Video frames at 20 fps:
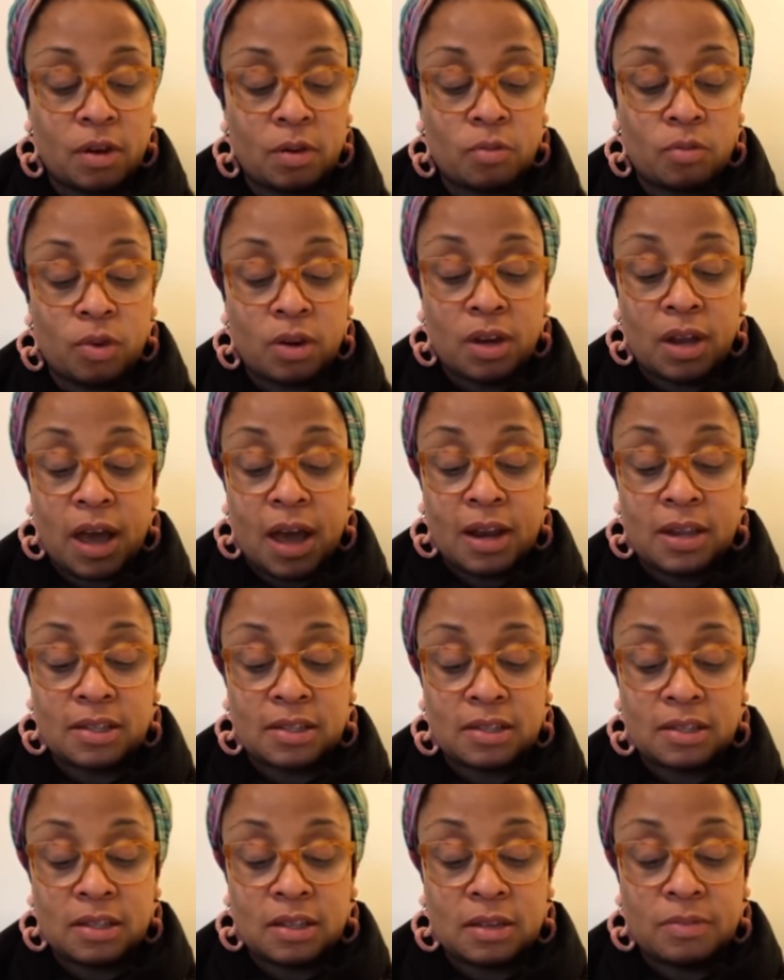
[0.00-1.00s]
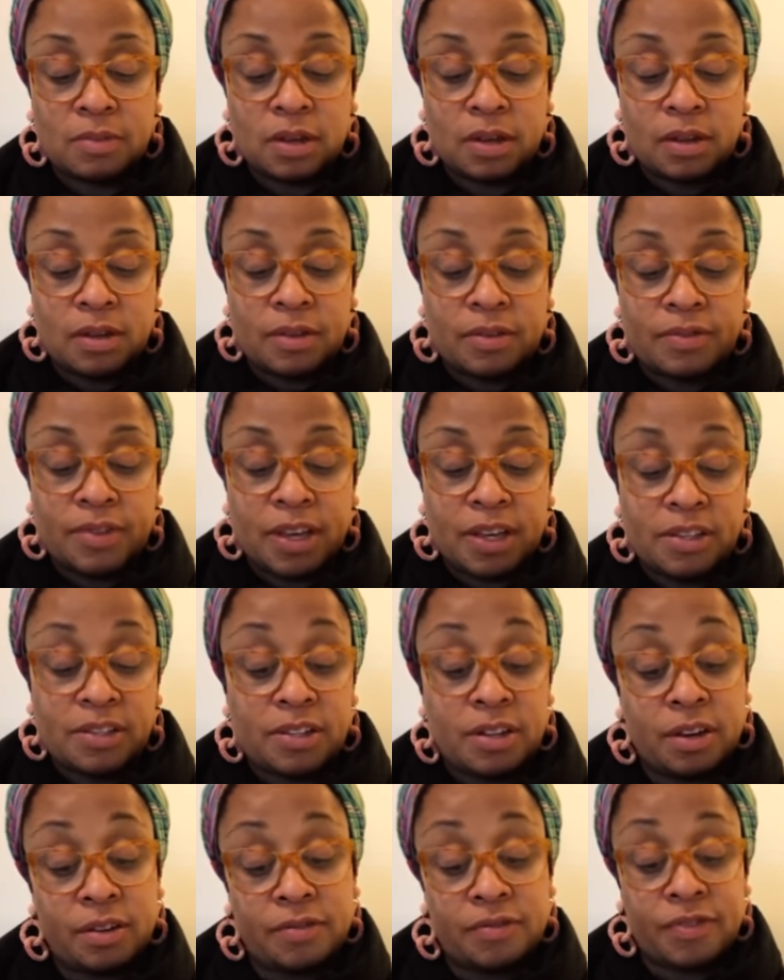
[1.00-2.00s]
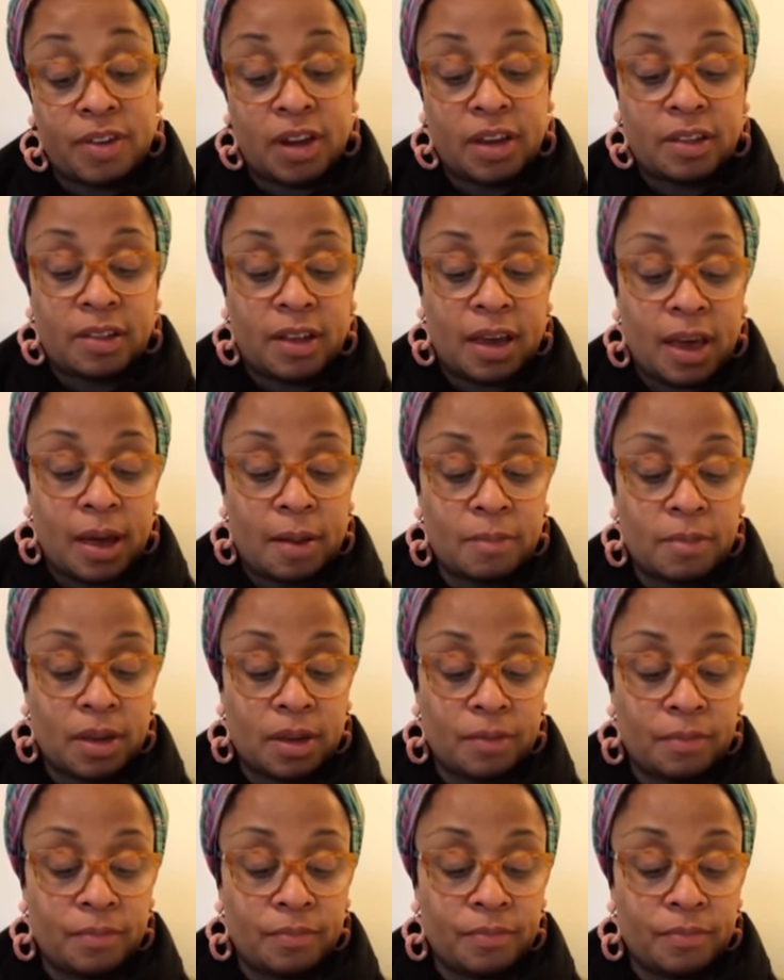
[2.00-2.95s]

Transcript: were not asleep. They stared frankly at me.